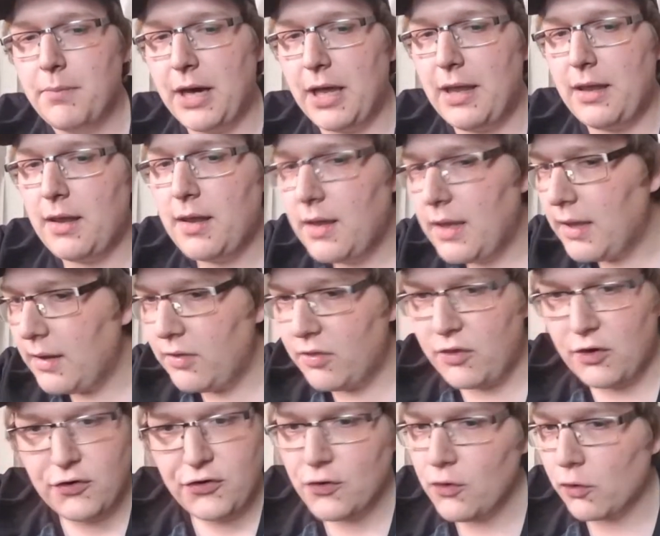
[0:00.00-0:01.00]
But
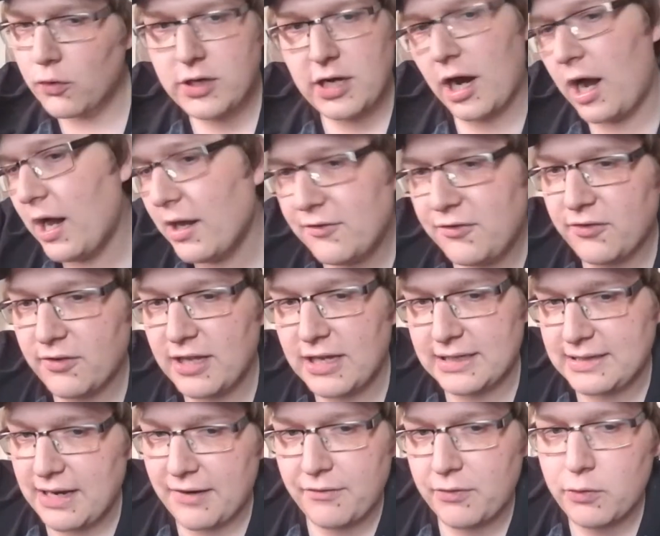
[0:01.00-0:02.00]
there's no
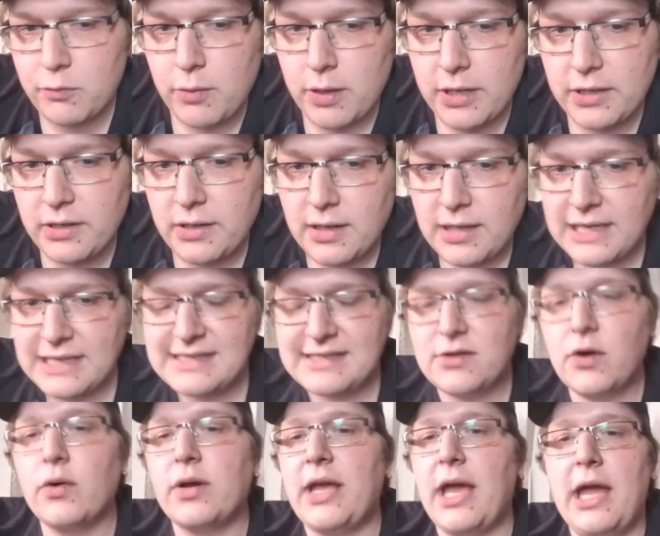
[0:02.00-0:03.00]
conflict, everyone.
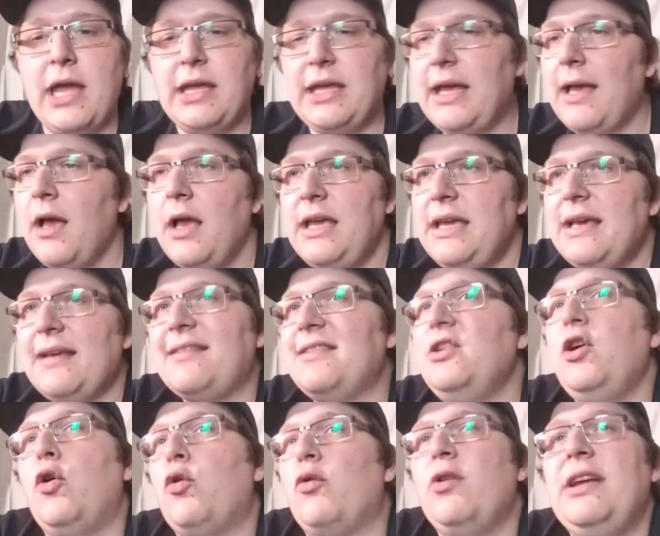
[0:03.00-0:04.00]
It's okay. He
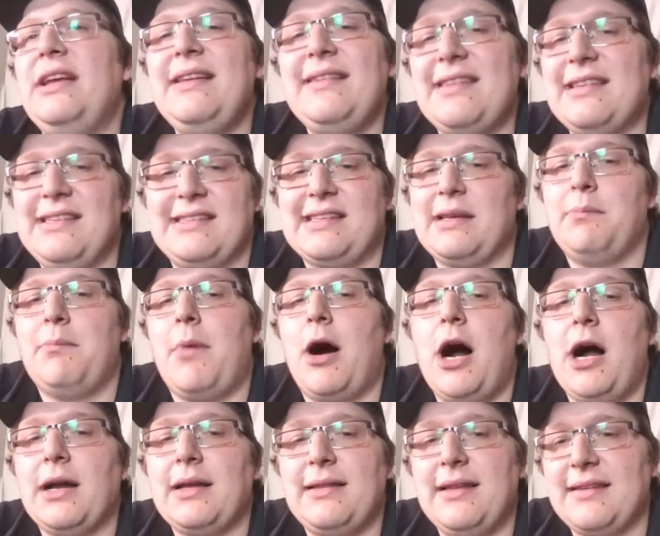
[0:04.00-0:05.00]
has no reason to
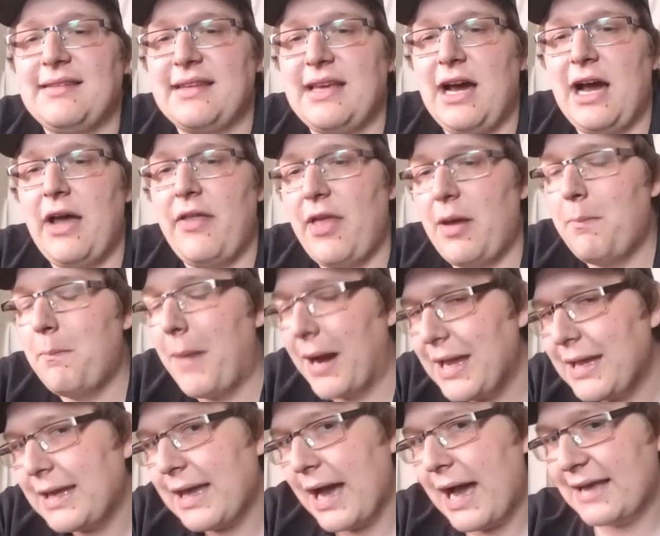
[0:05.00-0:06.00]
mock this guy that
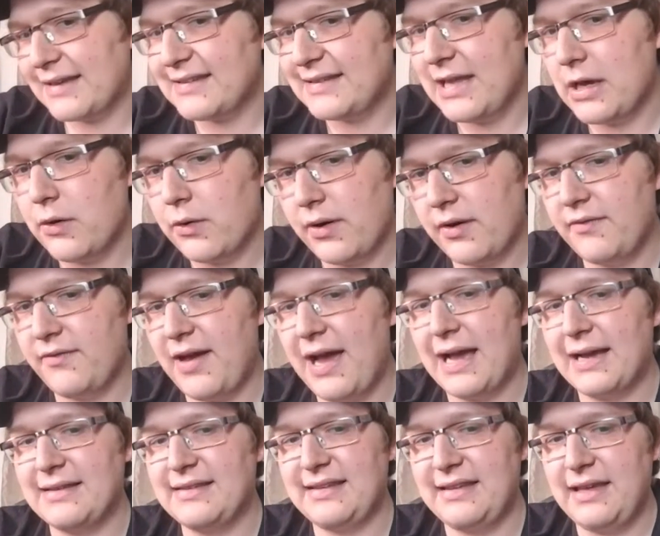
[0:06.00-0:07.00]
might cast doubt on
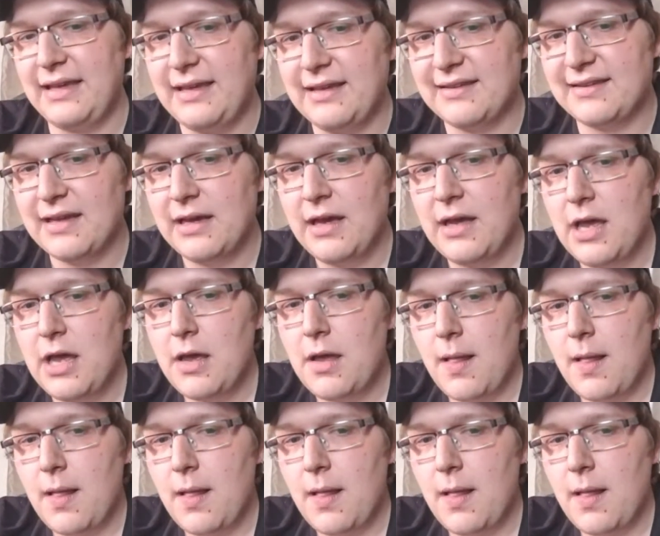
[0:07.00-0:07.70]
vaccines,